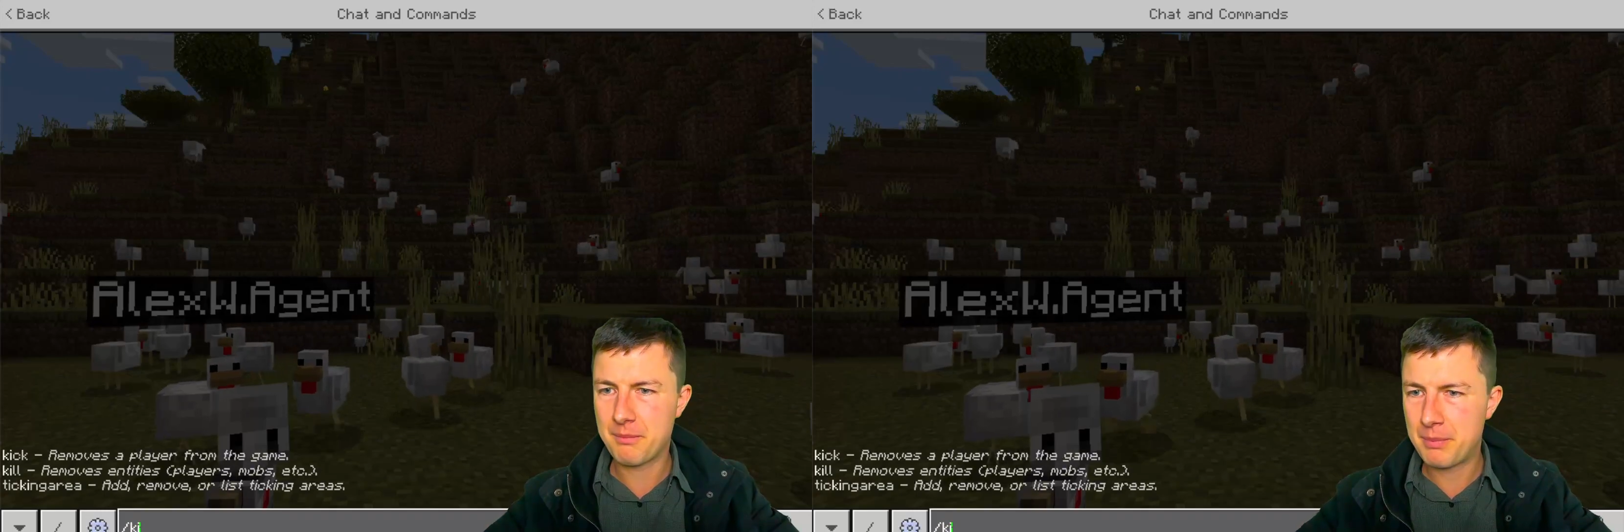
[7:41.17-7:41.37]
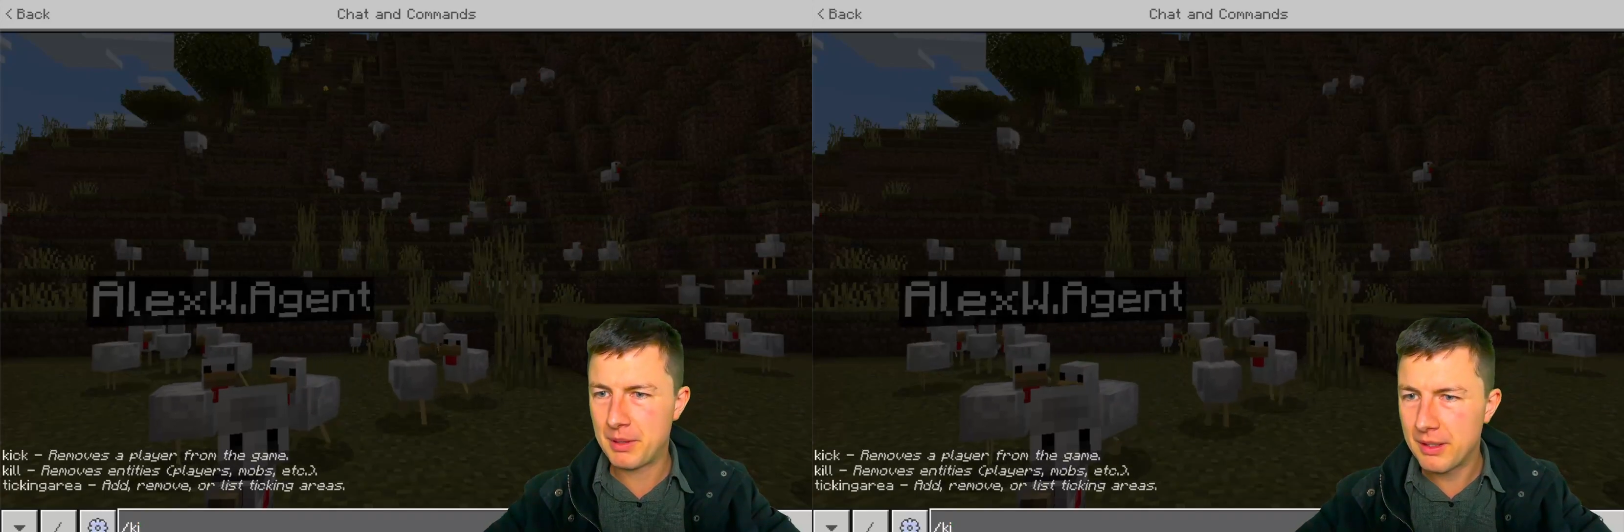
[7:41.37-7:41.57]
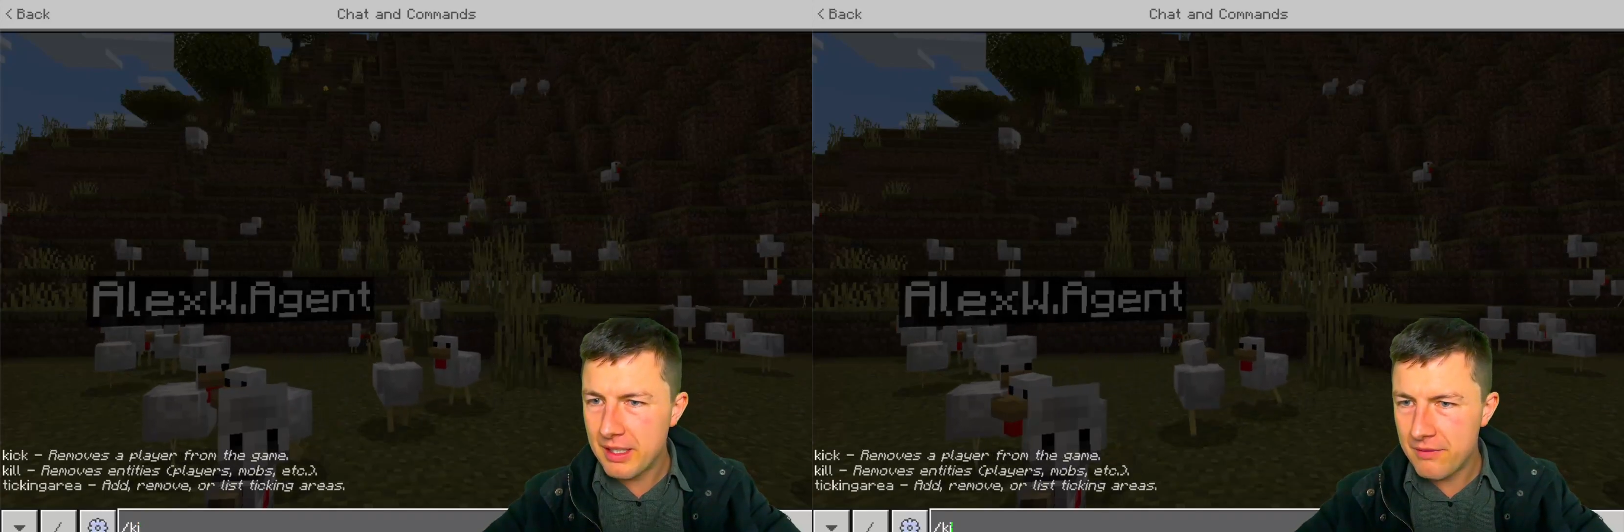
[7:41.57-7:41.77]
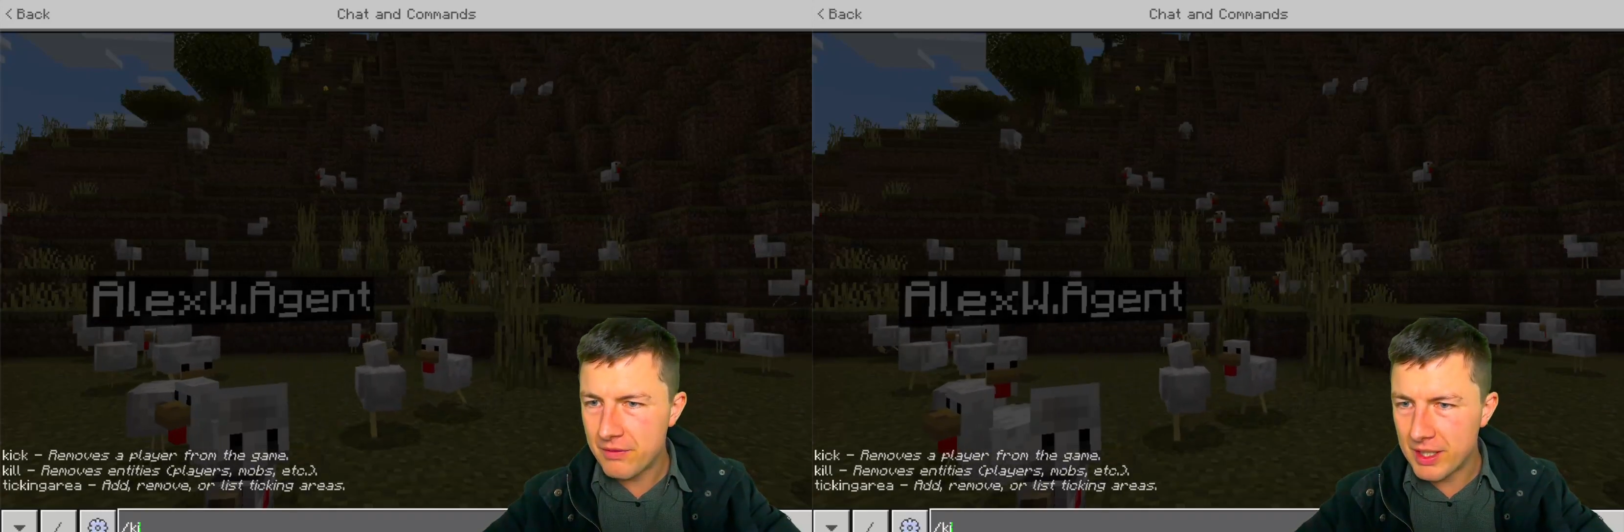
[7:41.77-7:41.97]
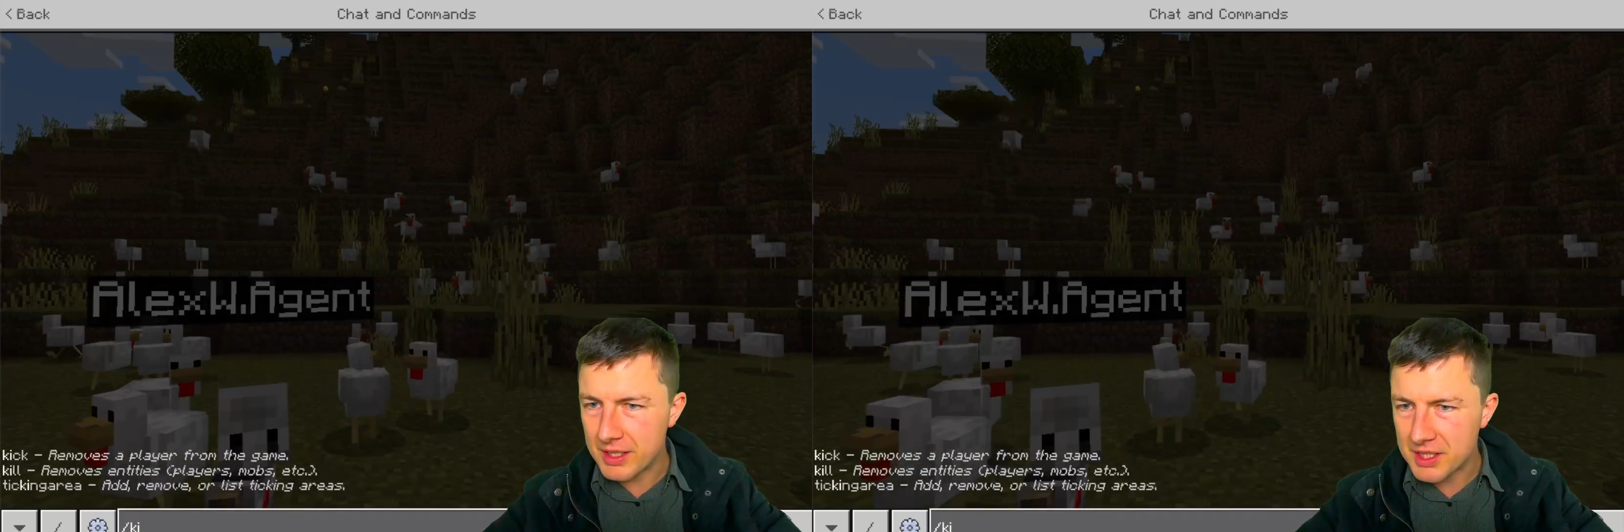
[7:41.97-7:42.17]
believe
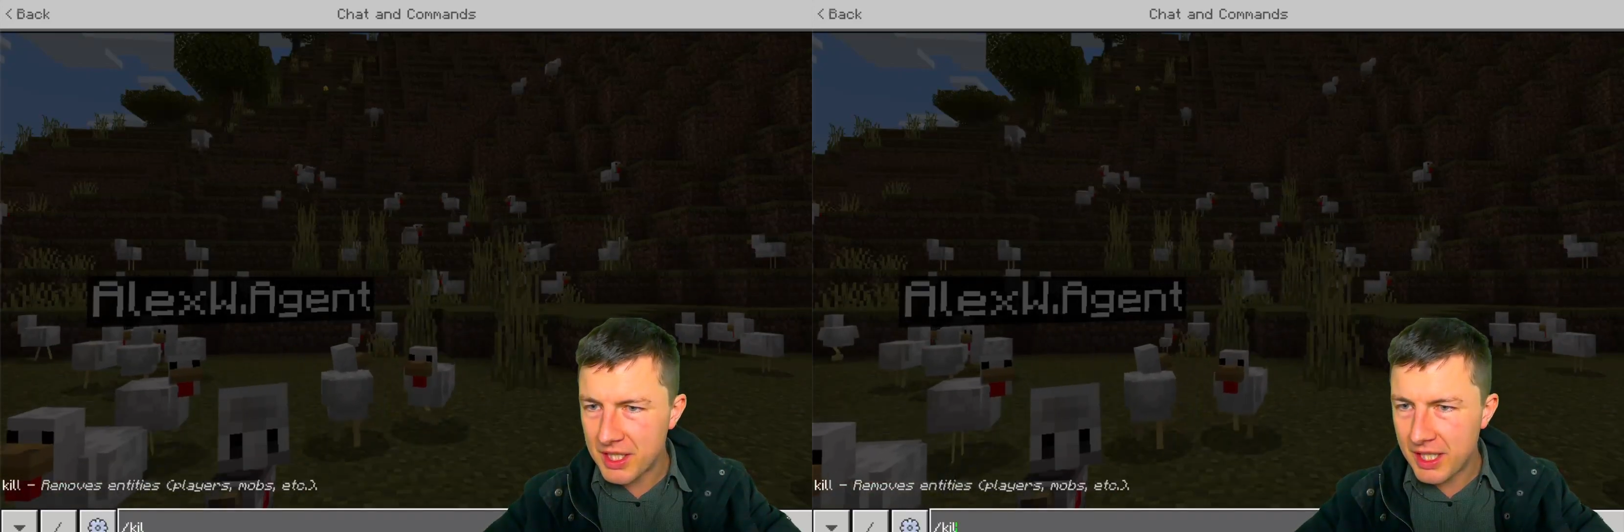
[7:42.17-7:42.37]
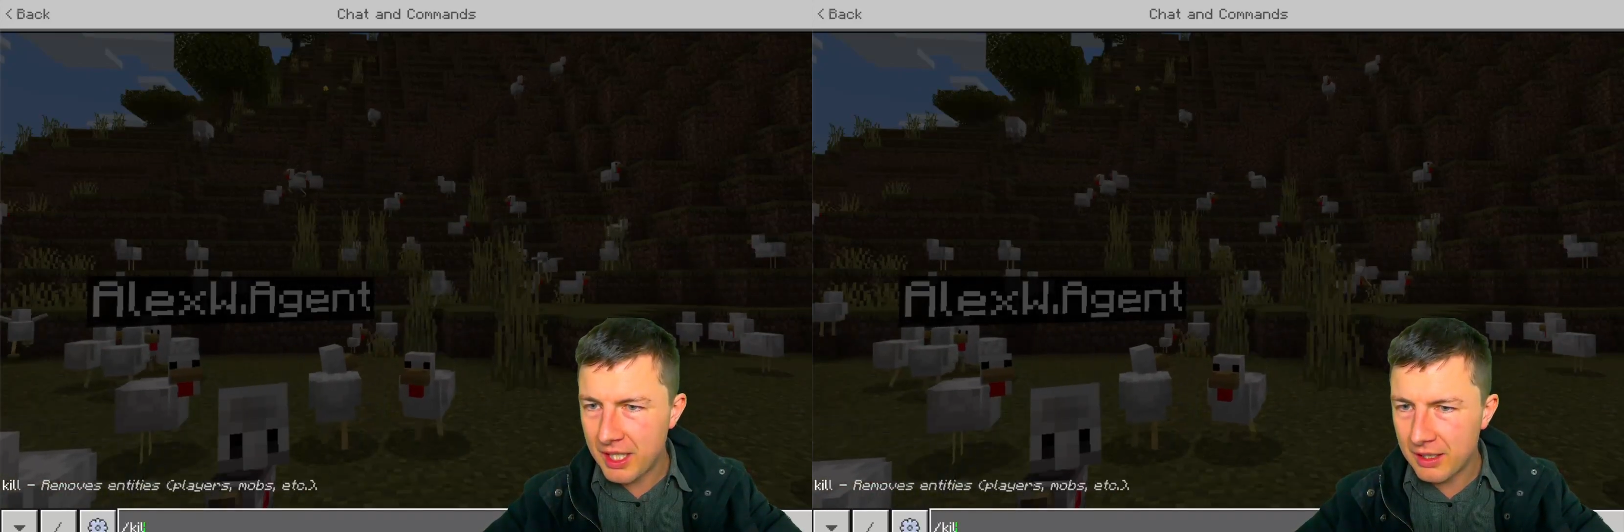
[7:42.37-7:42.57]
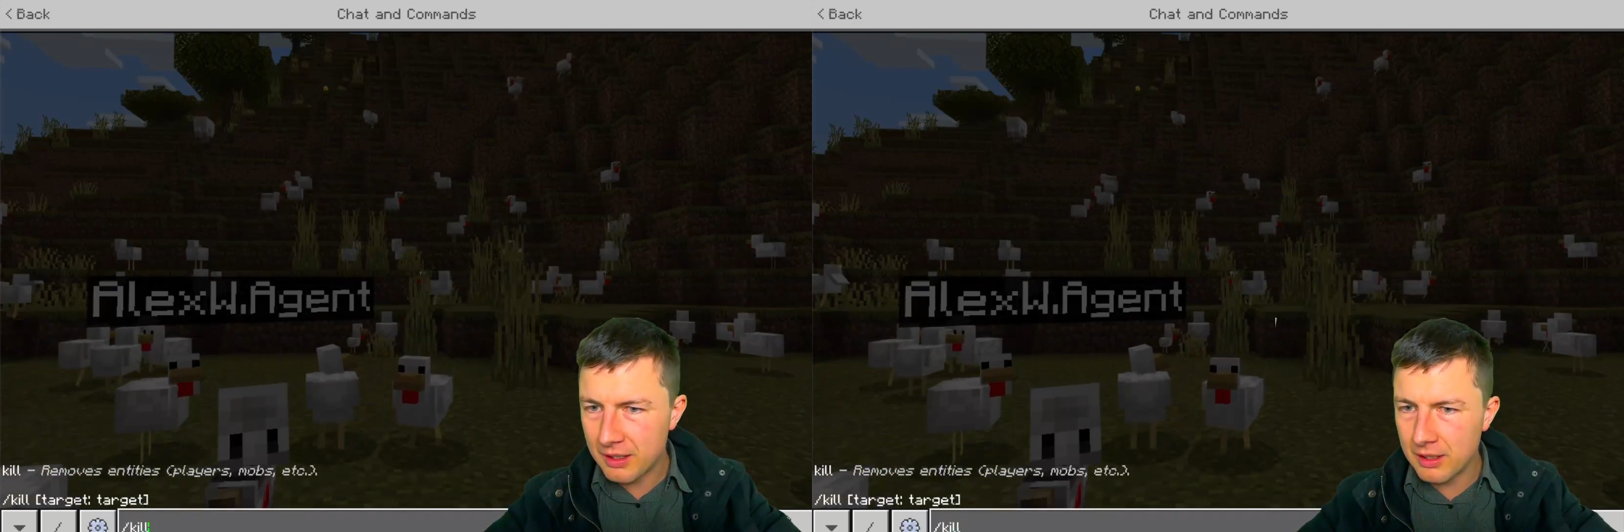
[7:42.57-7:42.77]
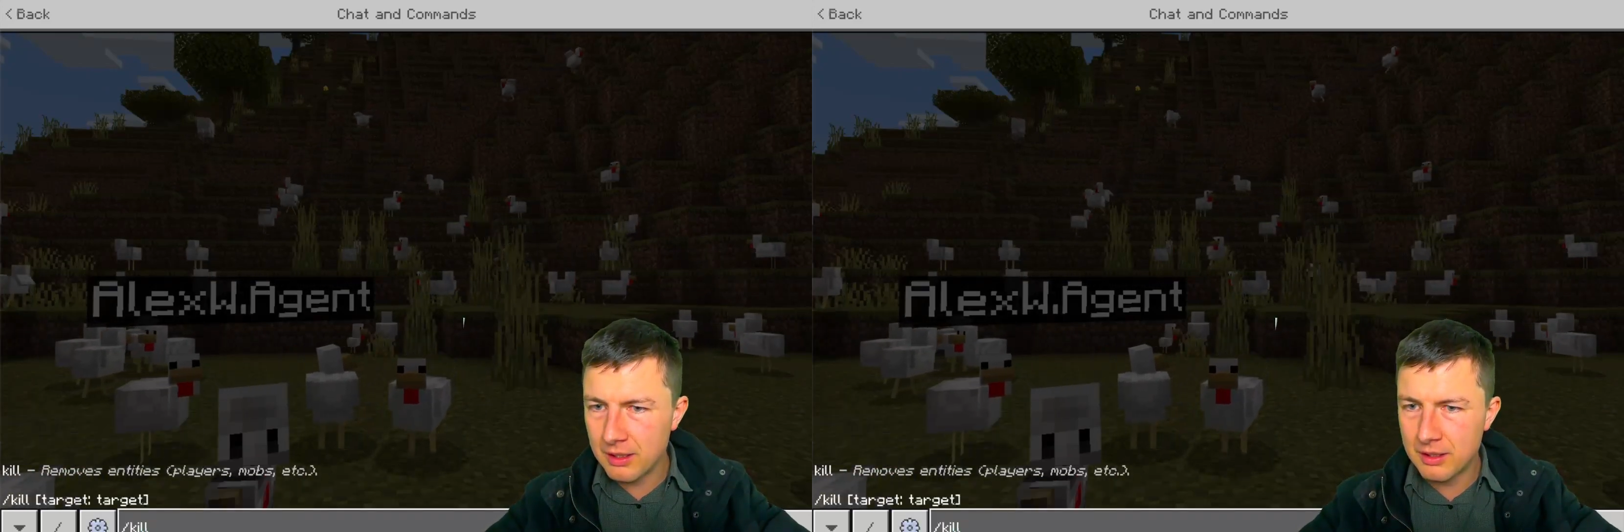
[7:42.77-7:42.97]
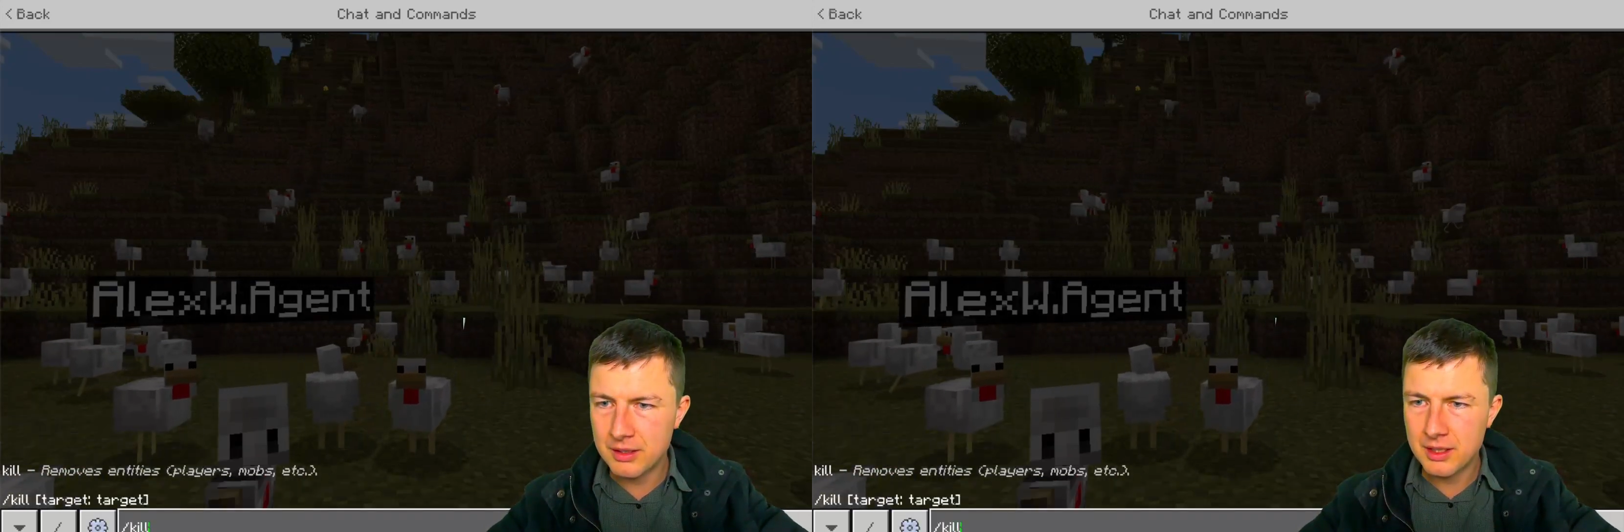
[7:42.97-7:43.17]
it's kill